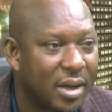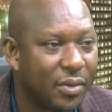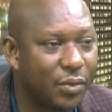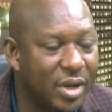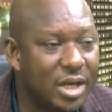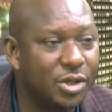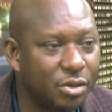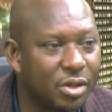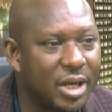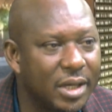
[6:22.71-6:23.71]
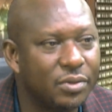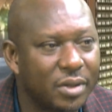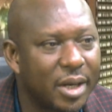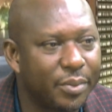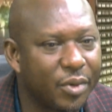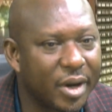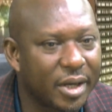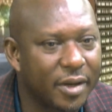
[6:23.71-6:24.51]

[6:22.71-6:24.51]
We should get to that point.